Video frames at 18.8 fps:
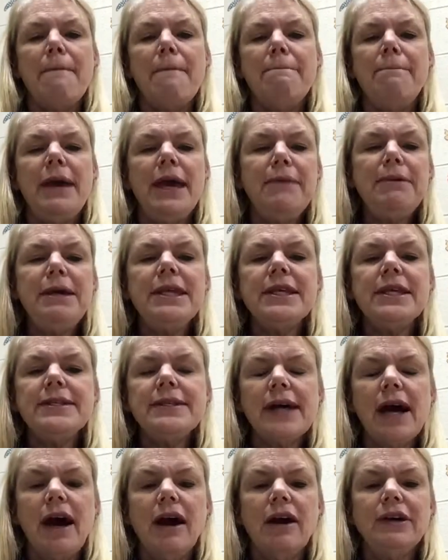Maybe
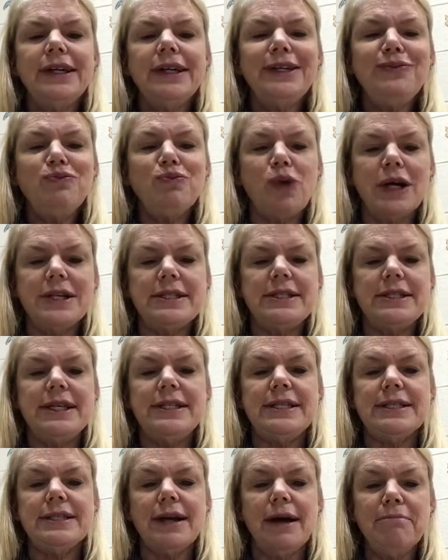this hard and rusty
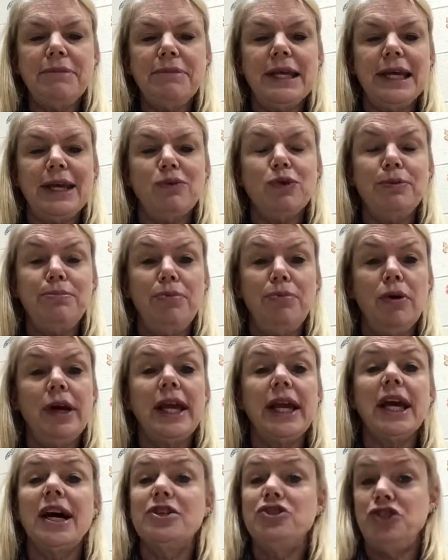something would
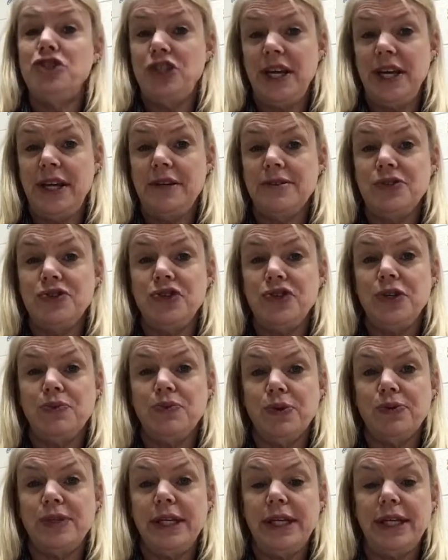bring a change in
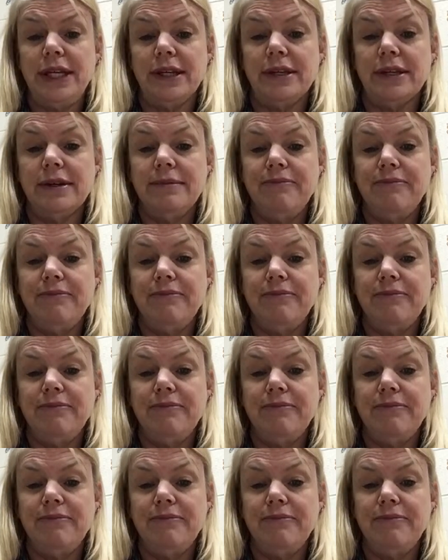routine.